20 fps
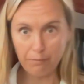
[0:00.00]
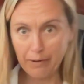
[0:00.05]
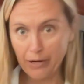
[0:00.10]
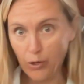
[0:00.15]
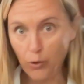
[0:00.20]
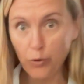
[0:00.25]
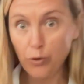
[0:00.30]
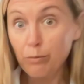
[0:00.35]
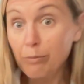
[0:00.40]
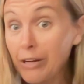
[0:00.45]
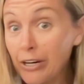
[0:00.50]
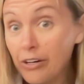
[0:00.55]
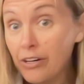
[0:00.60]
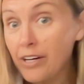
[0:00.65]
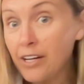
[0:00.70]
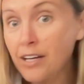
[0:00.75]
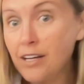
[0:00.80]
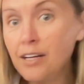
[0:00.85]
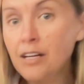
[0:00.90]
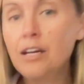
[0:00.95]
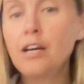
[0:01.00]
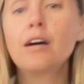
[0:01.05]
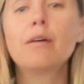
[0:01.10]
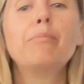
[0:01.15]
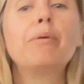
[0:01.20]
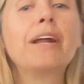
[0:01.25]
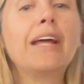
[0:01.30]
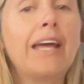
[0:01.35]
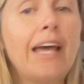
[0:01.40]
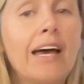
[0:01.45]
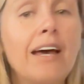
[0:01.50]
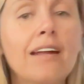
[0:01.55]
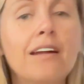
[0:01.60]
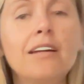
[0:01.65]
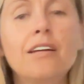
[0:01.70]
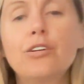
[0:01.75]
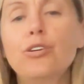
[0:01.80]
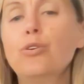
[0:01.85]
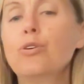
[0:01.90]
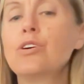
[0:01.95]
my own marinade. But again,
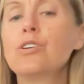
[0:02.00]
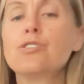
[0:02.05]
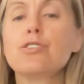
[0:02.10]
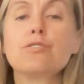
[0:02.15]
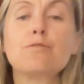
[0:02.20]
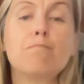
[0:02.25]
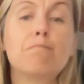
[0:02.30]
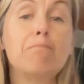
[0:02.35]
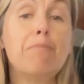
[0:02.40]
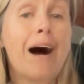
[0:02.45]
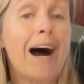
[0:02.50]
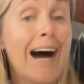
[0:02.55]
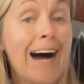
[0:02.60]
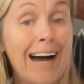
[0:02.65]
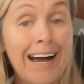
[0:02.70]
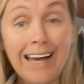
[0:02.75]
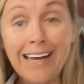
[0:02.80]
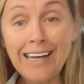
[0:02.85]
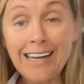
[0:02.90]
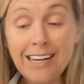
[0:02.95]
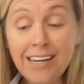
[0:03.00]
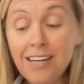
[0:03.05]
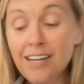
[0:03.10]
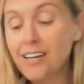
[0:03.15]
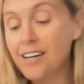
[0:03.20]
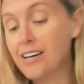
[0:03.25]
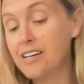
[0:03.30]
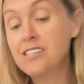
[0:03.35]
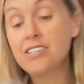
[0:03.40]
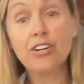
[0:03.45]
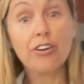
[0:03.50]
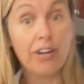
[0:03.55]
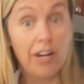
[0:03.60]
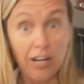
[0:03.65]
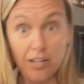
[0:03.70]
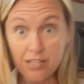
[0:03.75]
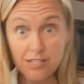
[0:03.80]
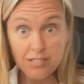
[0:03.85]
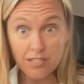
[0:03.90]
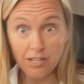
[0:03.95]
you can just buy a
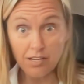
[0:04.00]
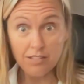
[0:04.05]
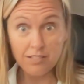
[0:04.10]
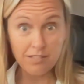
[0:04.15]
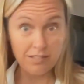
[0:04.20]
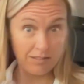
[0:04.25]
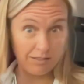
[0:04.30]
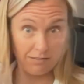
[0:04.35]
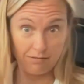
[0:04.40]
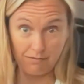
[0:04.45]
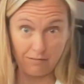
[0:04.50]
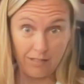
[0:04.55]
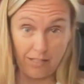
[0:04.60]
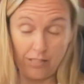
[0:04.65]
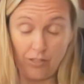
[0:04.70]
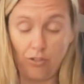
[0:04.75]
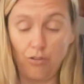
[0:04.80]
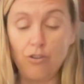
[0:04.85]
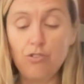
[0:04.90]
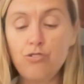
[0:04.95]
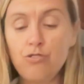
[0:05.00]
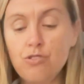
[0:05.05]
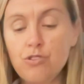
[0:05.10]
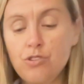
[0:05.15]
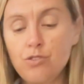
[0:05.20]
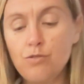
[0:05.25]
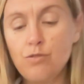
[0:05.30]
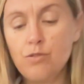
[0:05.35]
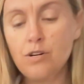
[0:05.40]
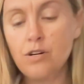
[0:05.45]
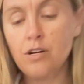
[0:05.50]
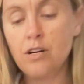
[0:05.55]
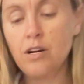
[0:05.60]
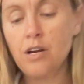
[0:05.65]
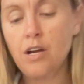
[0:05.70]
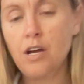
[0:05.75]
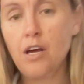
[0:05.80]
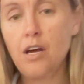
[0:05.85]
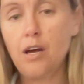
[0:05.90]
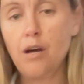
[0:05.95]
teriyaki sauce at the grocery store,
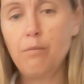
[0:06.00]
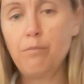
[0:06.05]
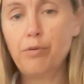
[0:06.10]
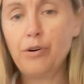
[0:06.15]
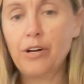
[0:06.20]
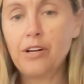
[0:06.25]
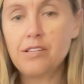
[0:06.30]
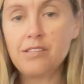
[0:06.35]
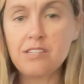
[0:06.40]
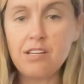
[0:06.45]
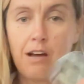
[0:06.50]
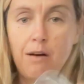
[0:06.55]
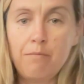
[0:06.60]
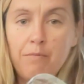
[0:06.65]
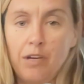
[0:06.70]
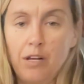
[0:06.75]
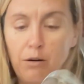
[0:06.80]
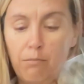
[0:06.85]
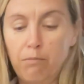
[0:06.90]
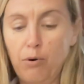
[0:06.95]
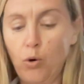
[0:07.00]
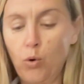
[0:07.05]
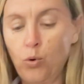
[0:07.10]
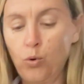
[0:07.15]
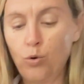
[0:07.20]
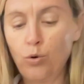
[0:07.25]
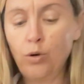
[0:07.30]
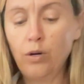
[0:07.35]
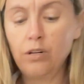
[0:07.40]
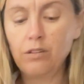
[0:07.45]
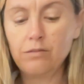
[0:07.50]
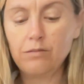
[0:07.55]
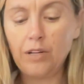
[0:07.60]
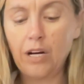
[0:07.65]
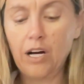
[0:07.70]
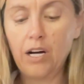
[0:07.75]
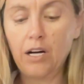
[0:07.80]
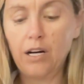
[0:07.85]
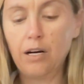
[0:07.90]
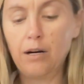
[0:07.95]
put some in a bowl,
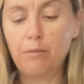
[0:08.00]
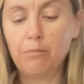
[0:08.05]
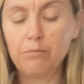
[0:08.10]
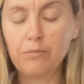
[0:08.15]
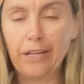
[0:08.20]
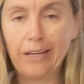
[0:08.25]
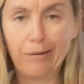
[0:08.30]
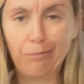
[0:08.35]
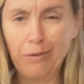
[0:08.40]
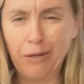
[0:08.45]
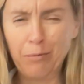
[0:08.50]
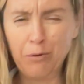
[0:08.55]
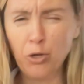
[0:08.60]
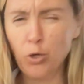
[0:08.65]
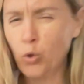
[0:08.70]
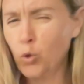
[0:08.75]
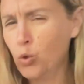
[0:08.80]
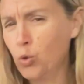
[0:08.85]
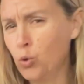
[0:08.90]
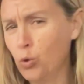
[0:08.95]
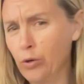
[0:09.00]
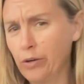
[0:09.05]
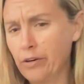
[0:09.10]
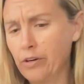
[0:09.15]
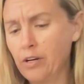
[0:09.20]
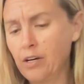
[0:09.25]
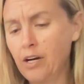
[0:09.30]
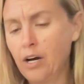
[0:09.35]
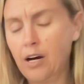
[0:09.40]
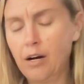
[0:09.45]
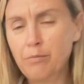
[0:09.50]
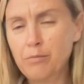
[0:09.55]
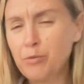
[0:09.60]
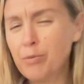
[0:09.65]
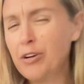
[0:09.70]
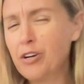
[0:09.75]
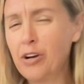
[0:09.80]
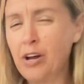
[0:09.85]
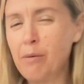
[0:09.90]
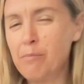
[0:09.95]
like maybe a quarter cup,
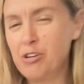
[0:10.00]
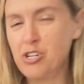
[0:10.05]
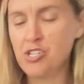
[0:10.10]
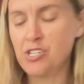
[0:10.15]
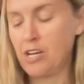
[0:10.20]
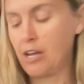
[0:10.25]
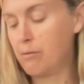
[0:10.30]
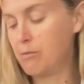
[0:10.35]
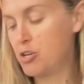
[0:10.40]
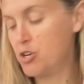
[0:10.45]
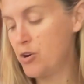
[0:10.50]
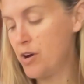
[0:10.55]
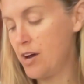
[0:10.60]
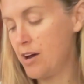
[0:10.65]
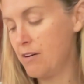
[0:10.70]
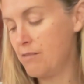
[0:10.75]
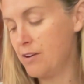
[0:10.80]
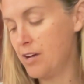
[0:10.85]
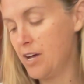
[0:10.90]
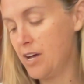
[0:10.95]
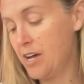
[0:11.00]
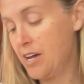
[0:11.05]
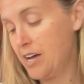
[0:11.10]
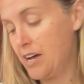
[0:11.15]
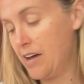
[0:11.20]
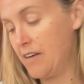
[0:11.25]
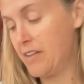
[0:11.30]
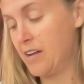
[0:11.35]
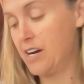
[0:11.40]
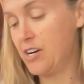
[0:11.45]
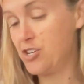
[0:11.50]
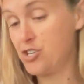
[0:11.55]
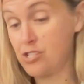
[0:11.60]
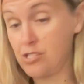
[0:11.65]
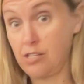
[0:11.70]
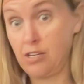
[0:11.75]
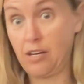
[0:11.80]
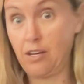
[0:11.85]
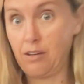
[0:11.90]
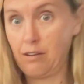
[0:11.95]
depending on how much salmon you have, and then I just
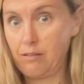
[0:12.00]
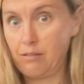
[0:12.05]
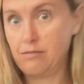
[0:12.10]
like